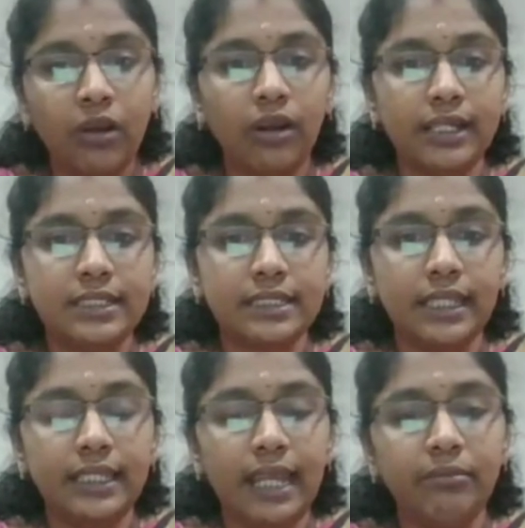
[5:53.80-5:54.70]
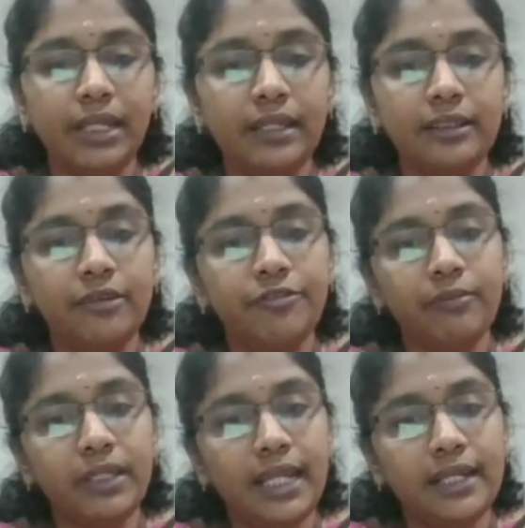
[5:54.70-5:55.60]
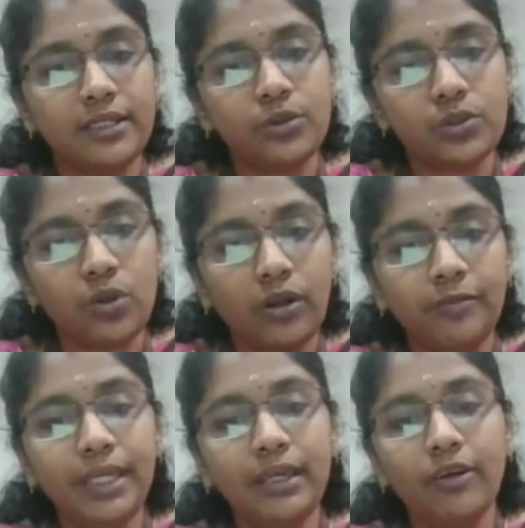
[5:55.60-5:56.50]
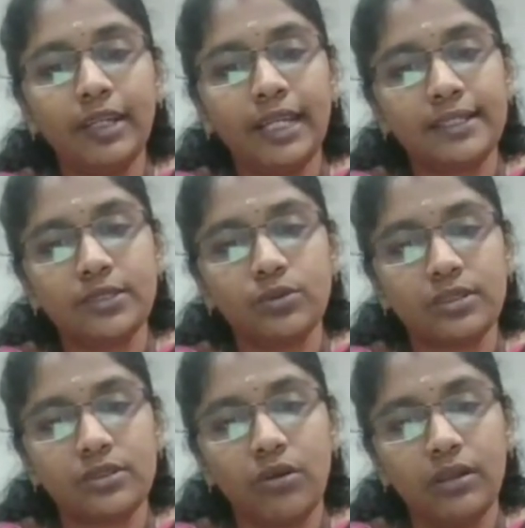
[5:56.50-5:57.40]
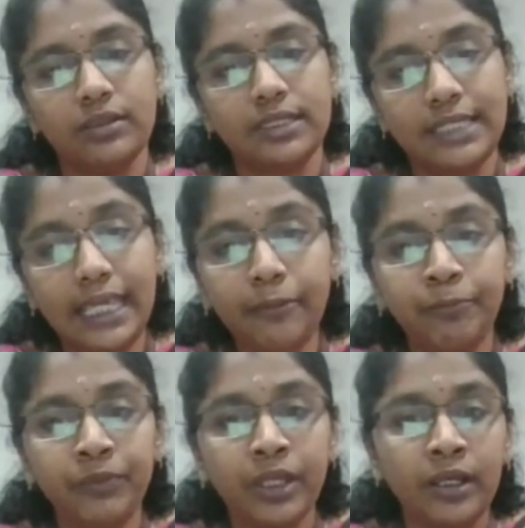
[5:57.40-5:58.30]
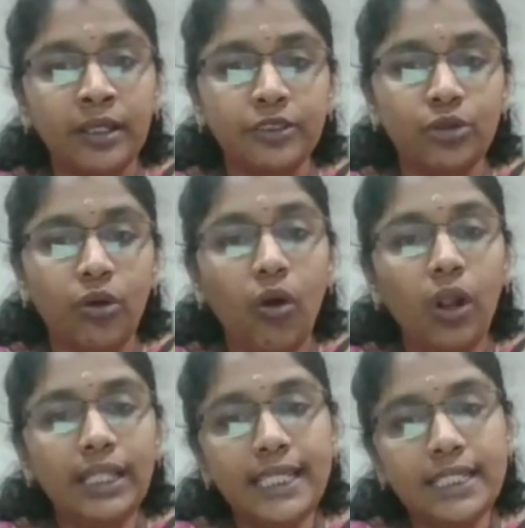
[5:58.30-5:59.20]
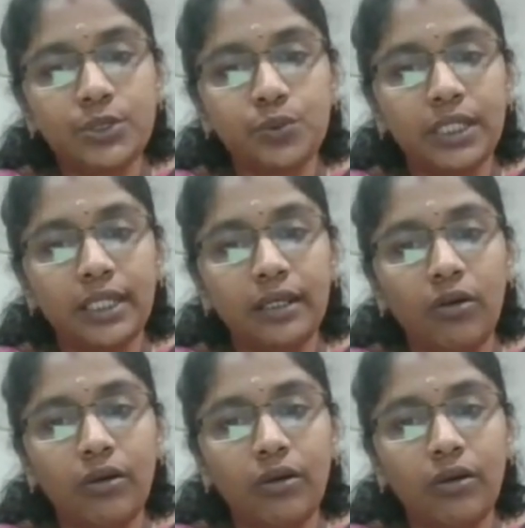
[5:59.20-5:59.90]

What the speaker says: or it can be collected from the data source called B or data source called C. So all these together